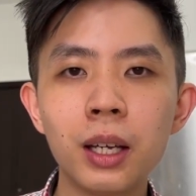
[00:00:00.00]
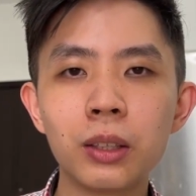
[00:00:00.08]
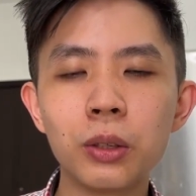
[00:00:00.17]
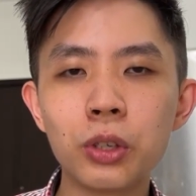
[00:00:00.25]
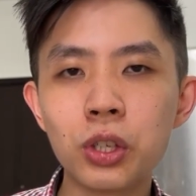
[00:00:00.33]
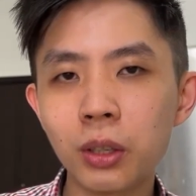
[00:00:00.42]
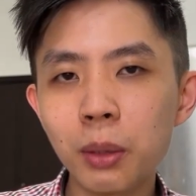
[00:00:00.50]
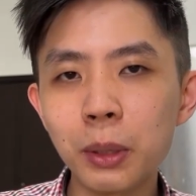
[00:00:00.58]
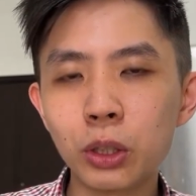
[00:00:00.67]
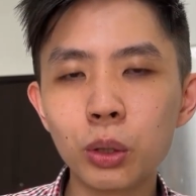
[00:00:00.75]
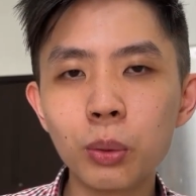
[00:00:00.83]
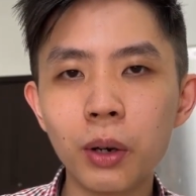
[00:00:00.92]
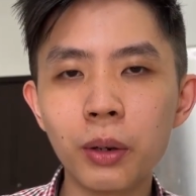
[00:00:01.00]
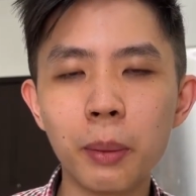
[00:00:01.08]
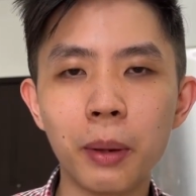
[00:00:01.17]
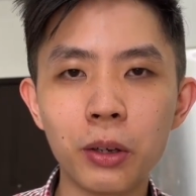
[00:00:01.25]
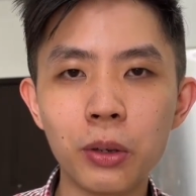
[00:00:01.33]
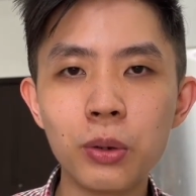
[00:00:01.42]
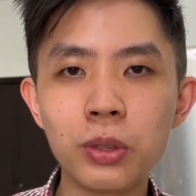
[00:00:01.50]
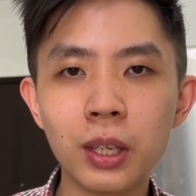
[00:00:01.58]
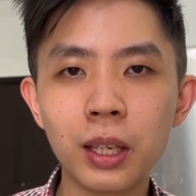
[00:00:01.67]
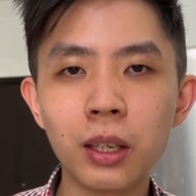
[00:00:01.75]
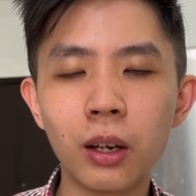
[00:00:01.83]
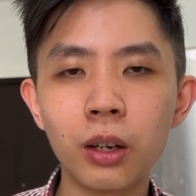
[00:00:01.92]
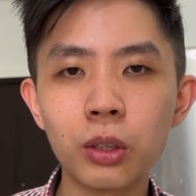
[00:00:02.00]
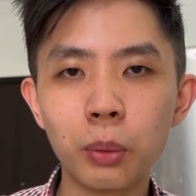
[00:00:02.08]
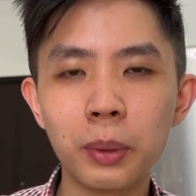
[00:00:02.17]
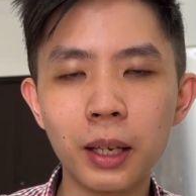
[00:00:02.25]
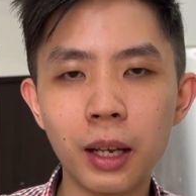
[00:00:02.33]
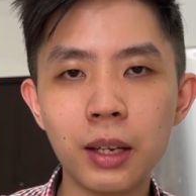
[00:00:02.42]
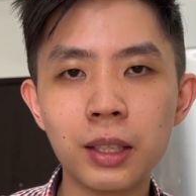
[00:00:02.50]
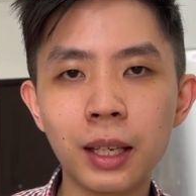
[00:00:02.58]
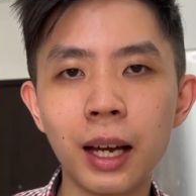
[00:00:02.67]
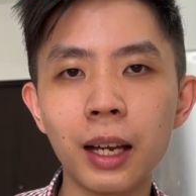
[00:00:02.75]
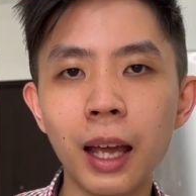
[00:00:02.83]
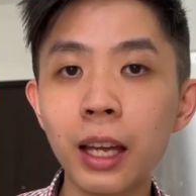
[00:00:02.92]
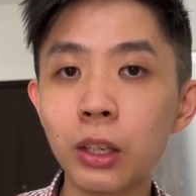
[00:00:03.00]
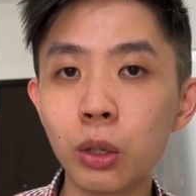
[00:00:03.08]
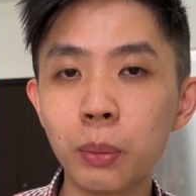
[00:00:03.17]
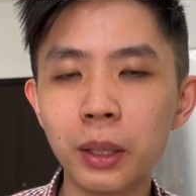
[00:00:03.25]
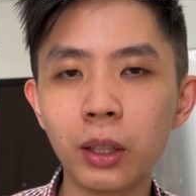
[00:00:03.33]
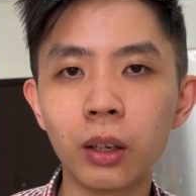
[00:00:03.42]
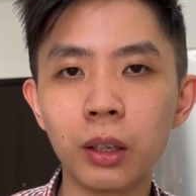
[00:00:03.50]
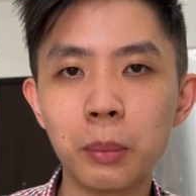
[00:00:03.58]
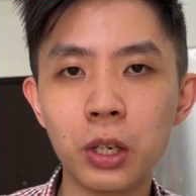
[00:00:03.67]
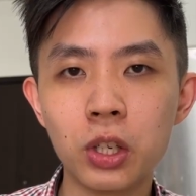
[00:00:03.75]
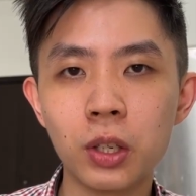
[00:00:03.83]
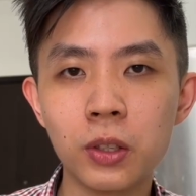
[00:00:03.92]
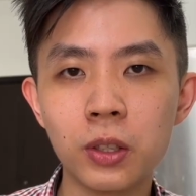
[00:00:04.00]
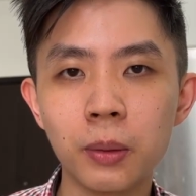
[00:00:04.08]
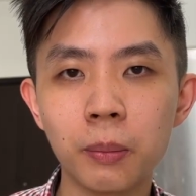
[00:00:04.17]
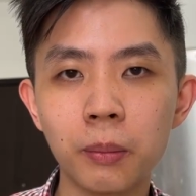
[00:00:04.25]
you shouldn't be too worried about using your UOB Ladies Card at UOB dollar merchants.